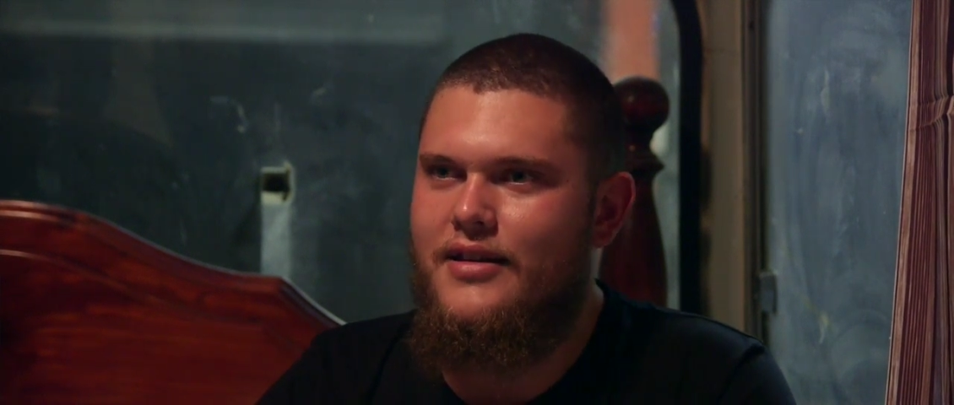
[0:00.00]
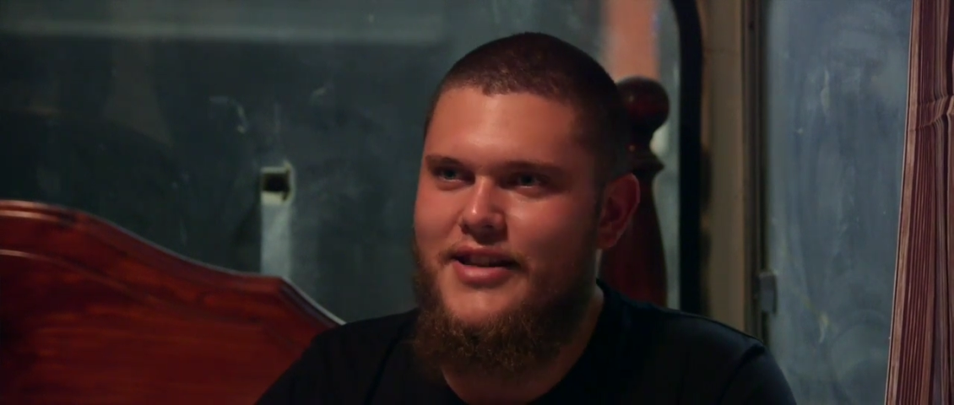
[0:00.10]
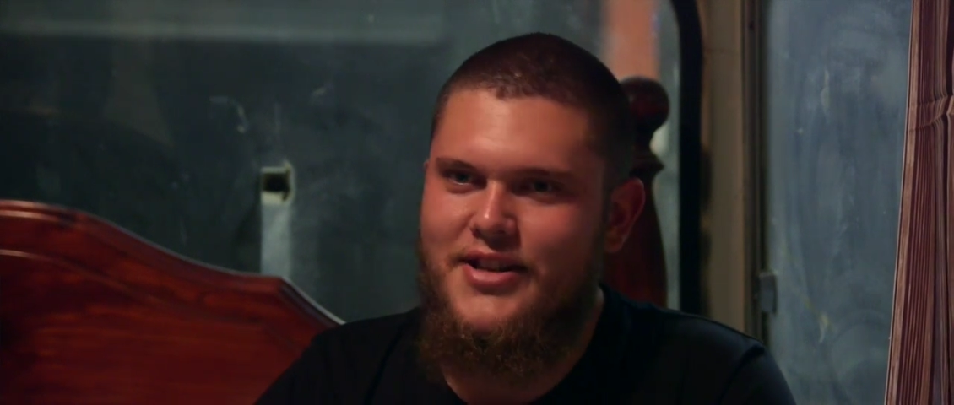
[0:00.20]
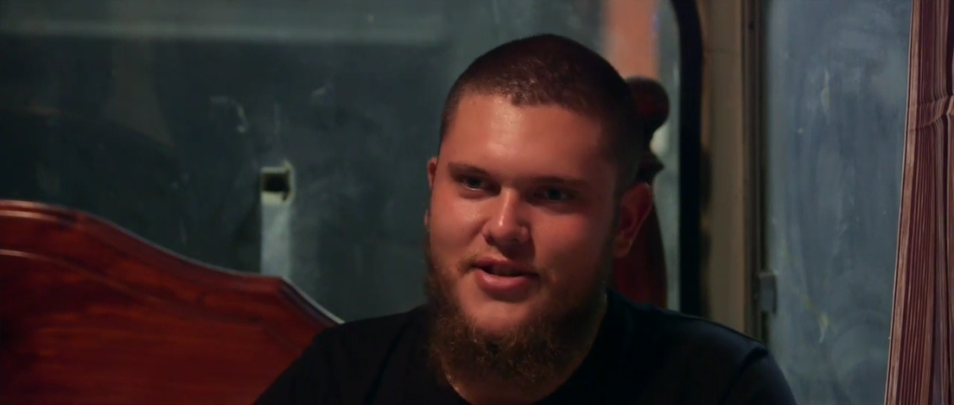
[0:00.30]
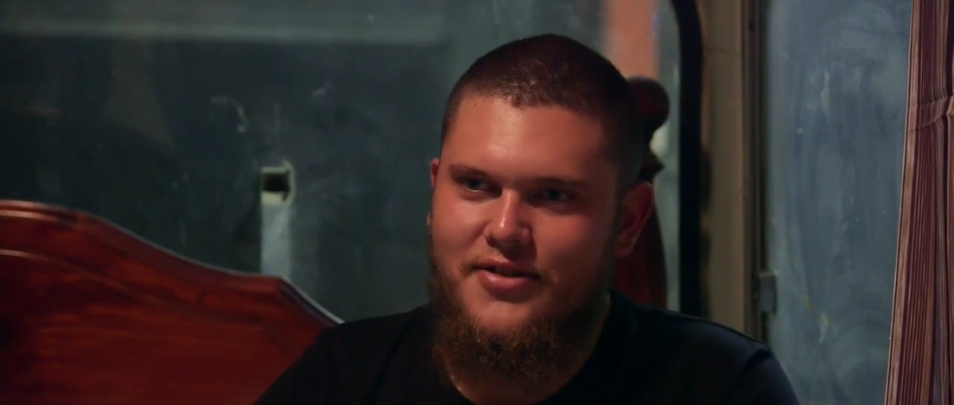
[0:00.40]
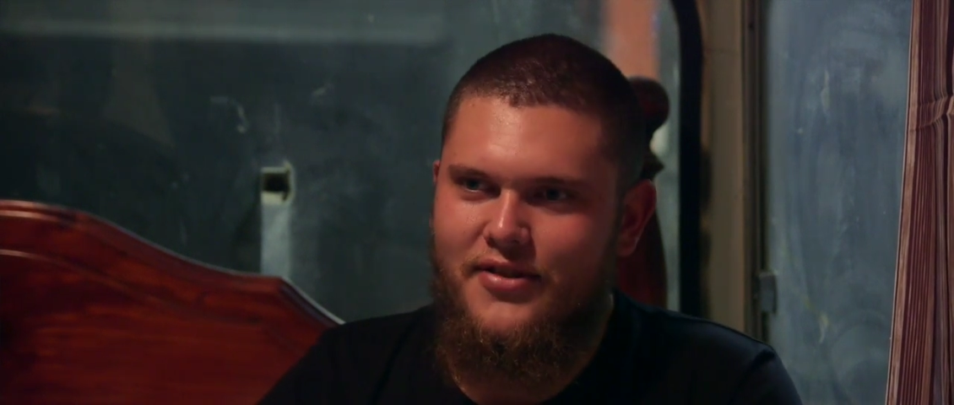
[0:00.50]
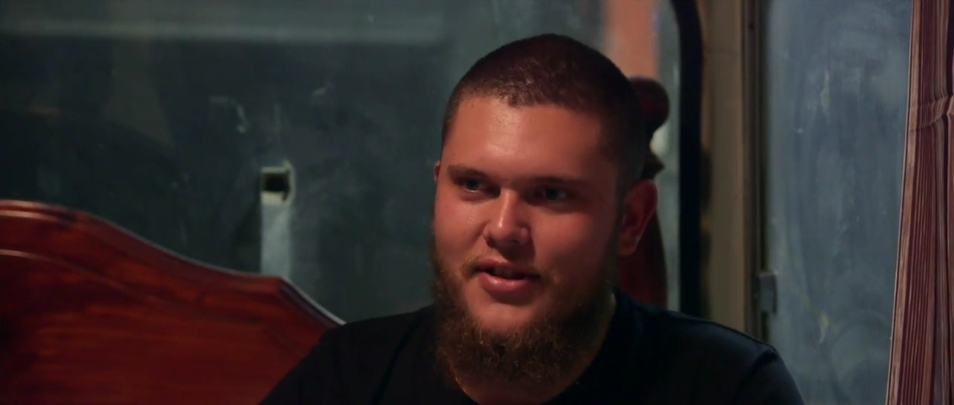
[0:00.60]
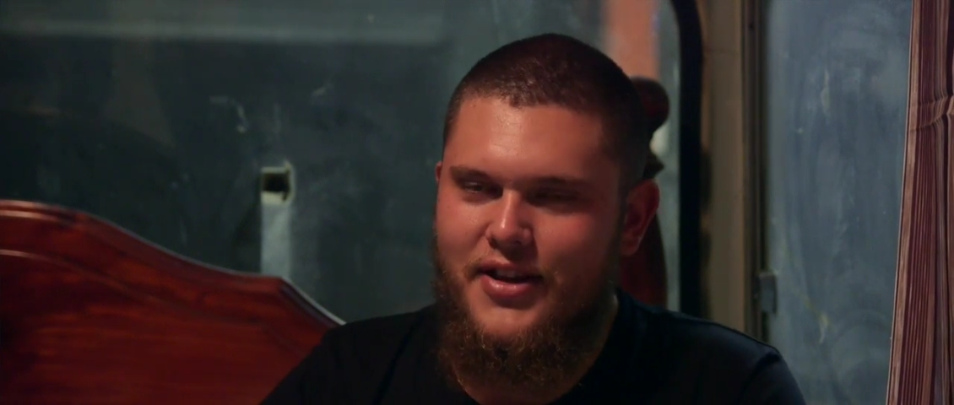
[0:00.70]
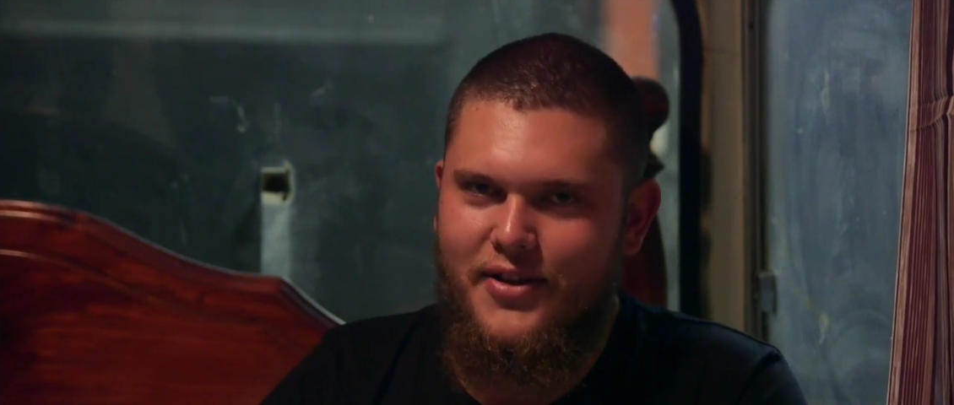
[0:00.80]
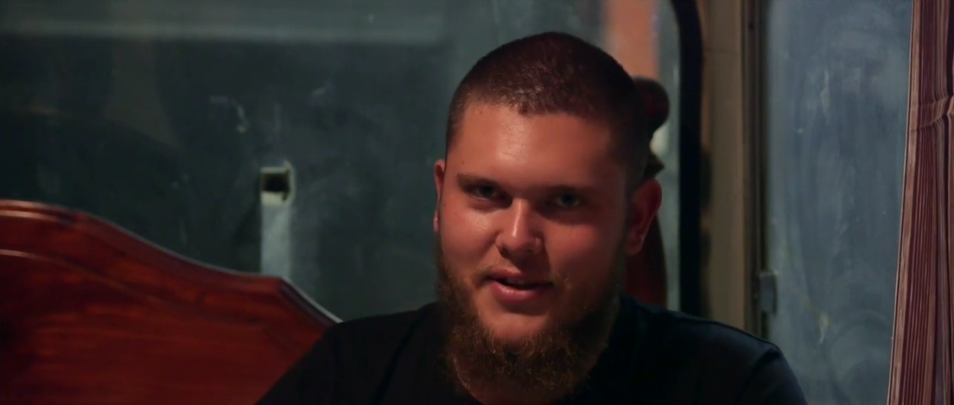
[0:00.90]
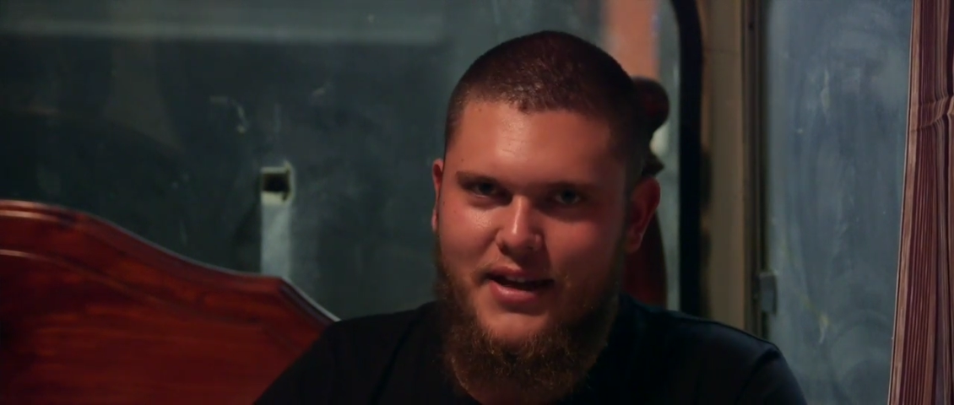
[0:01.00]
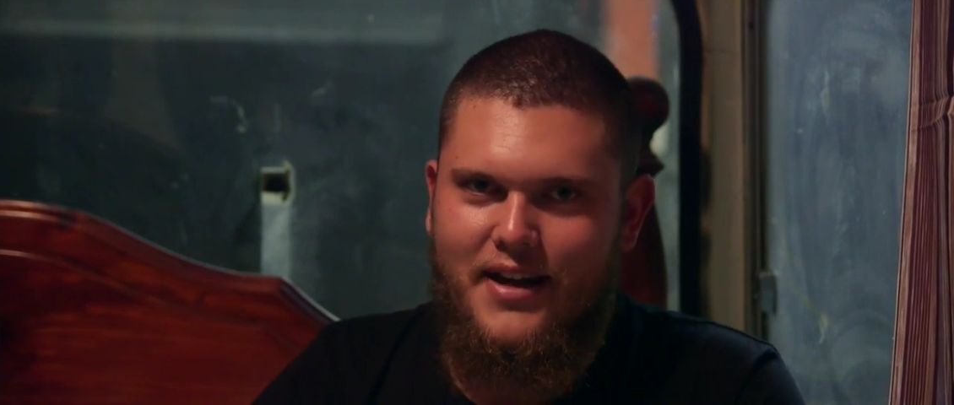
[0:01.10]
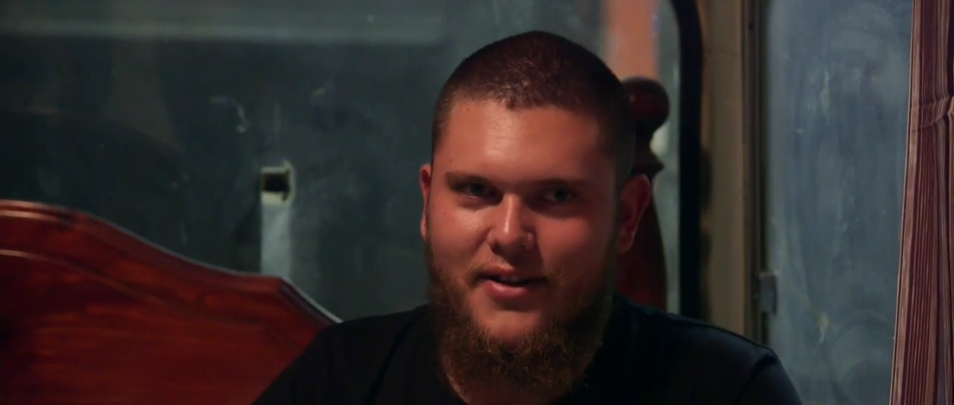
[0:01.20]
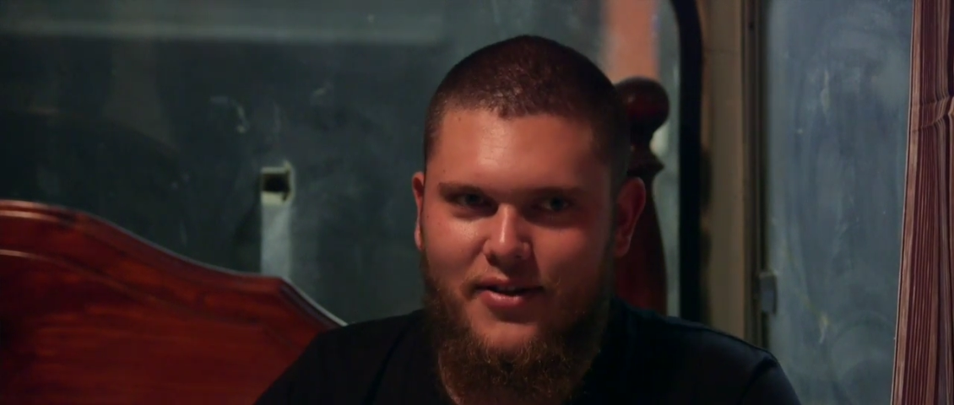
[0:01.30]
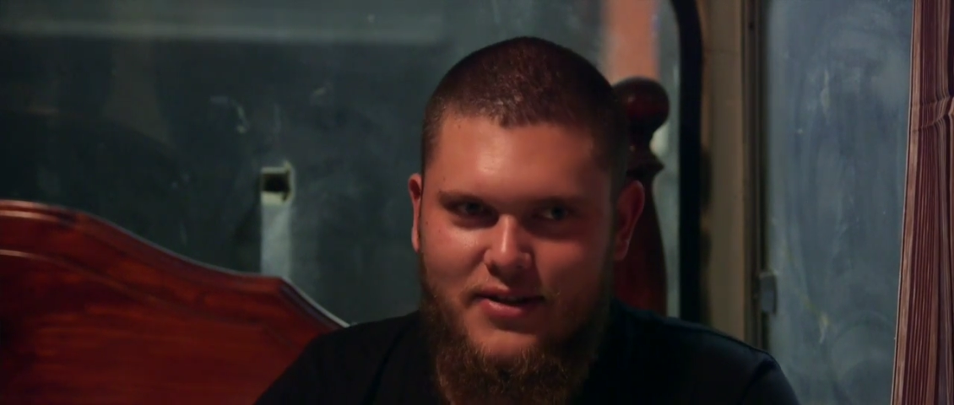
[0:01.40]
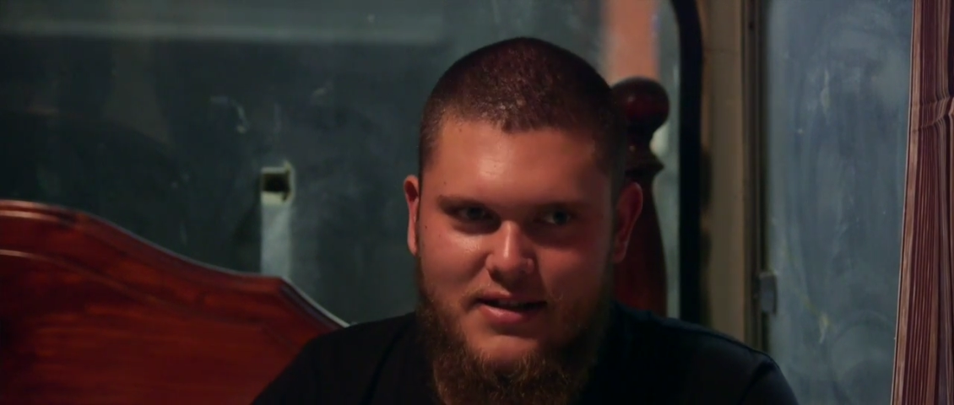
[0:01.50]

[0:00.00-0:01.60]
Digital Kill the Analog